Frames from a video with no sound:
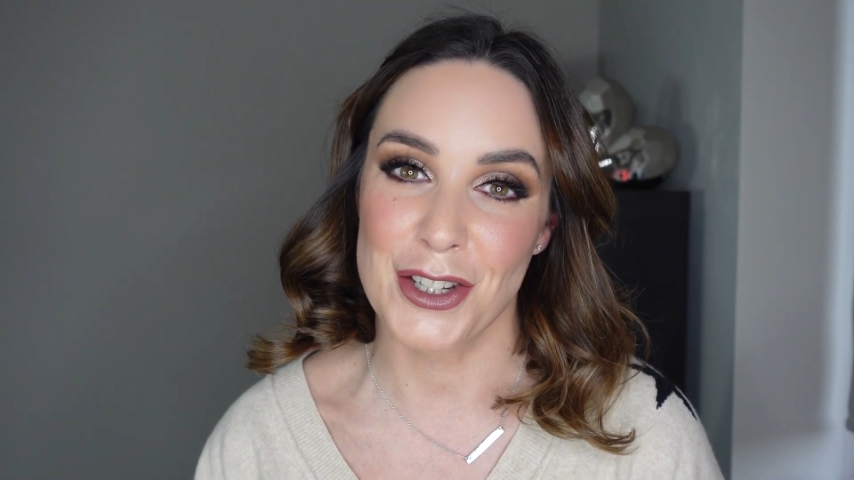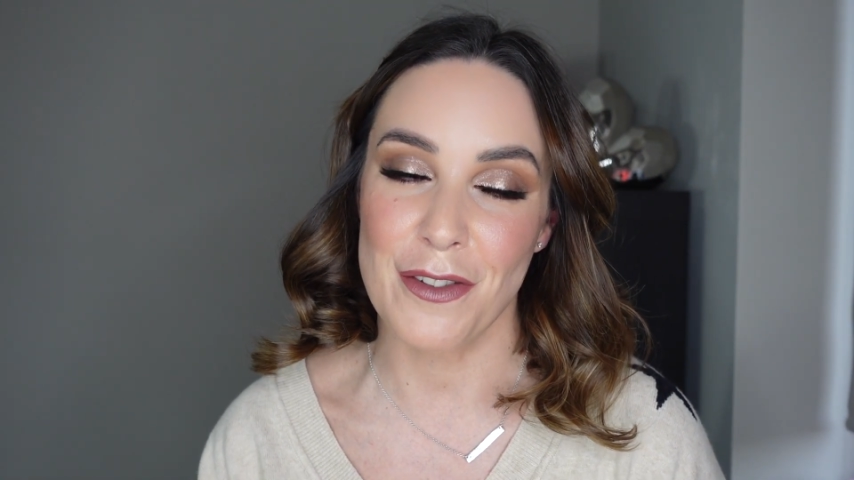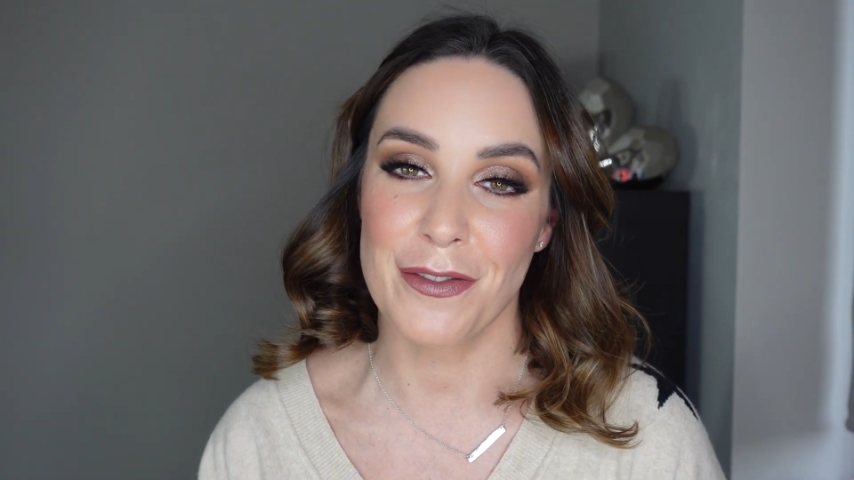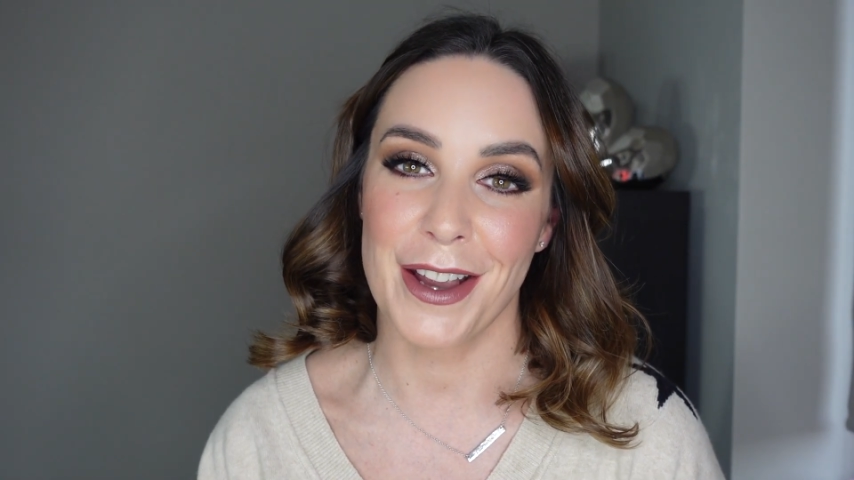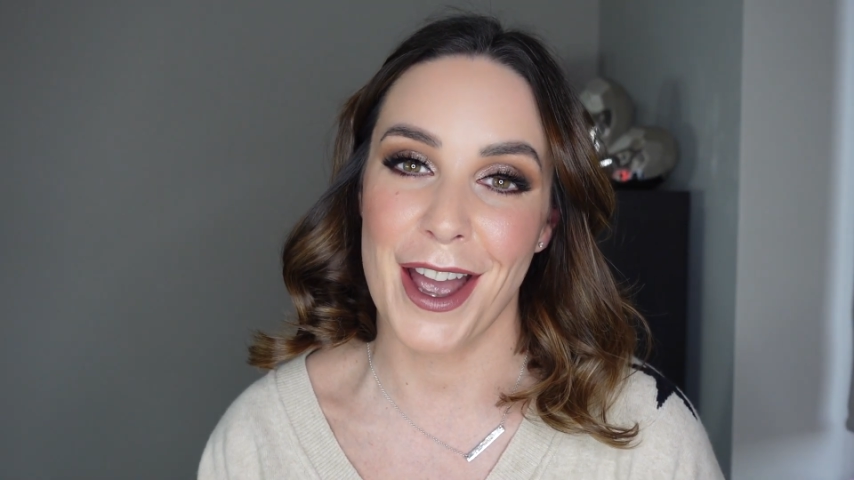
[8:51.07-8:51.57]

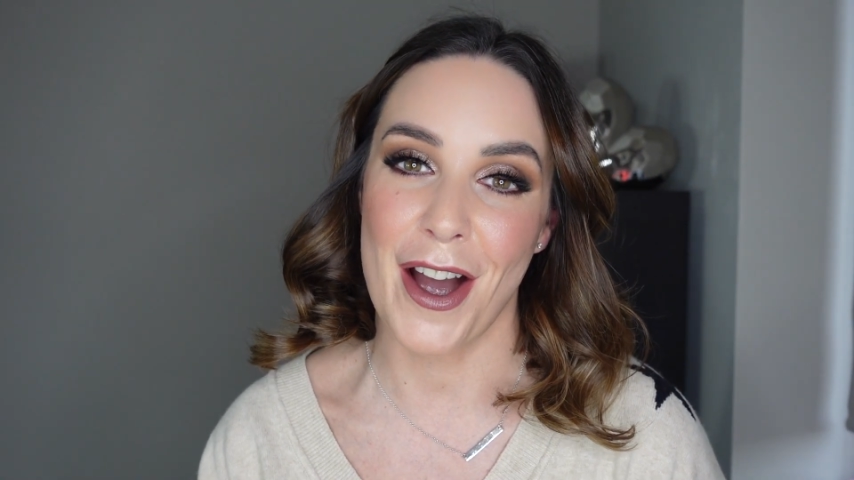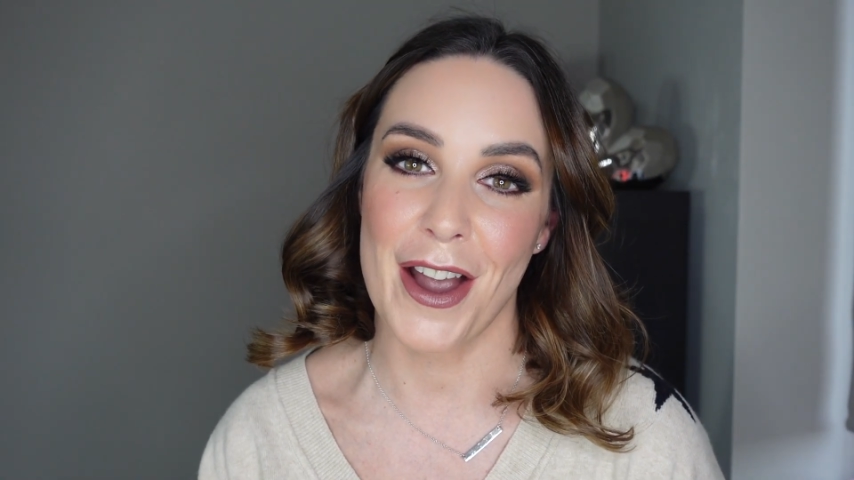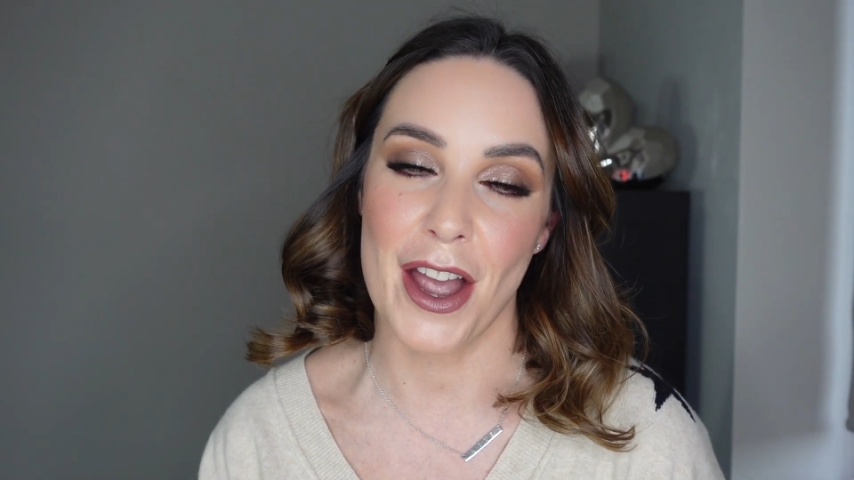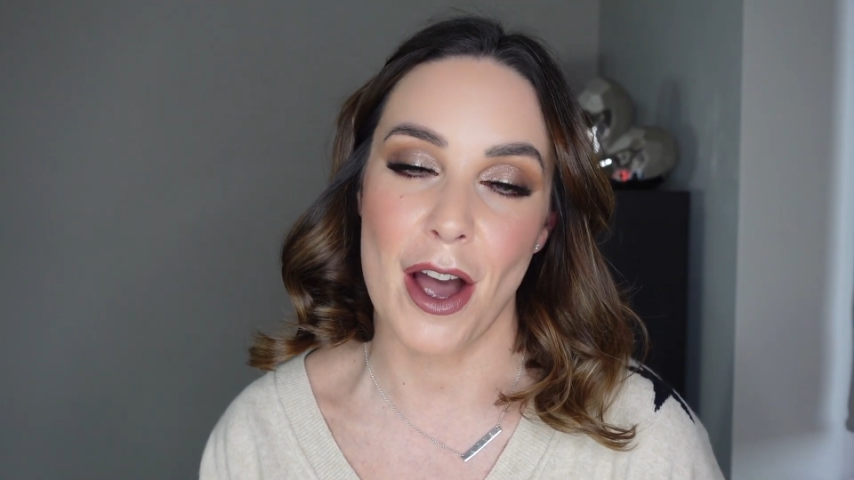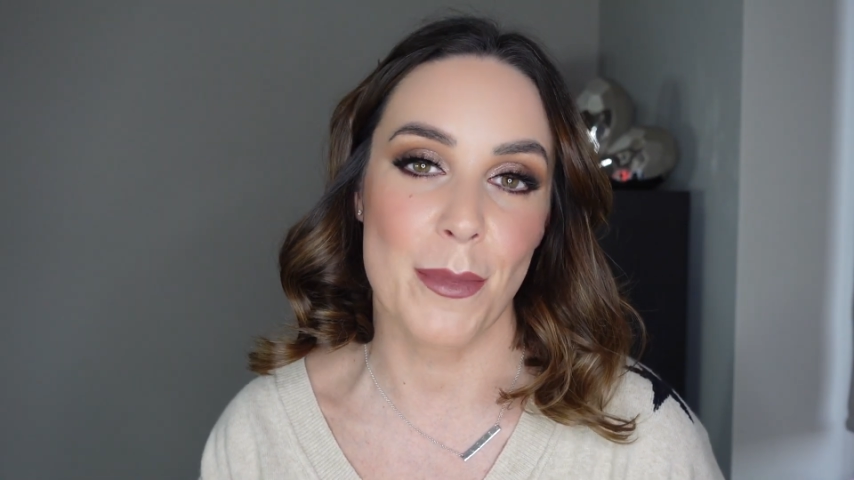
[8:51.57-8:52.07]
Don't forget,
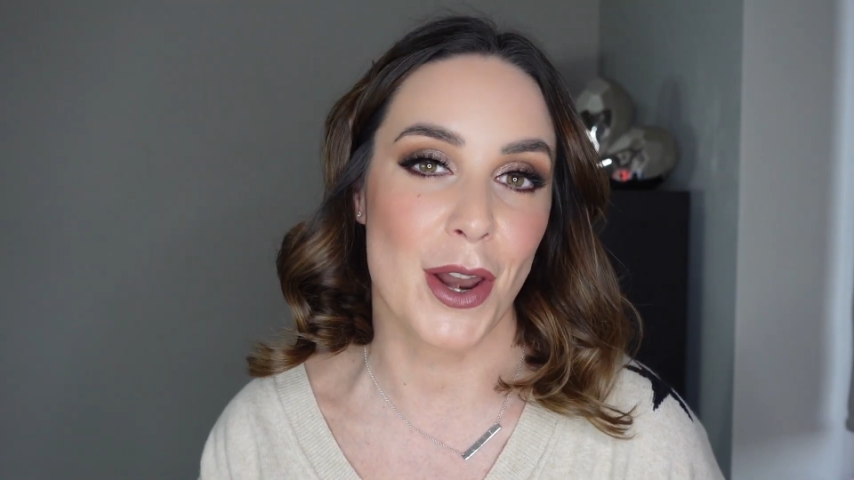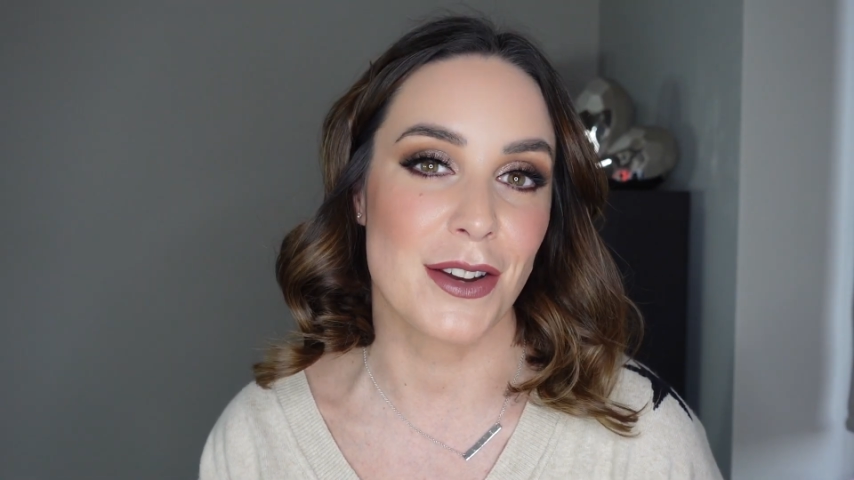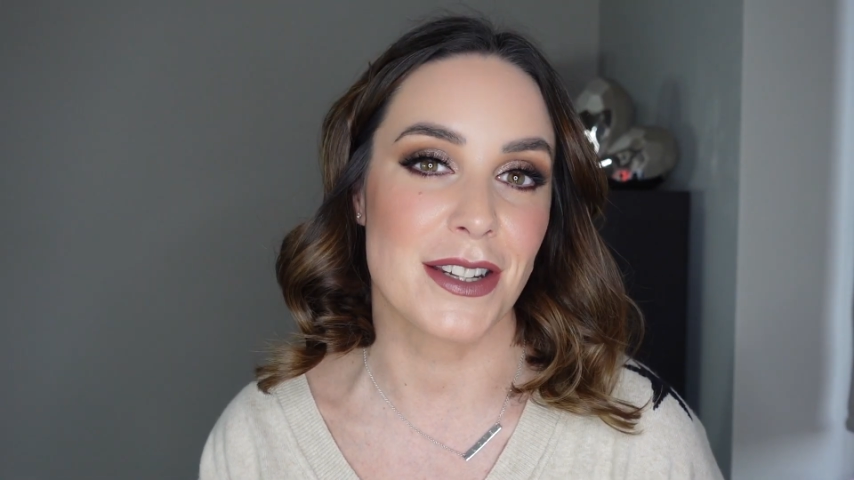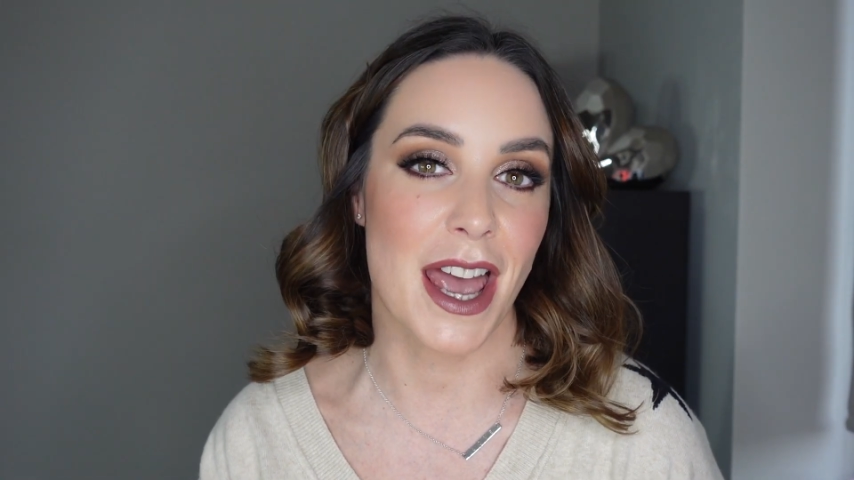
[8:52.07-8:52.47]
I upload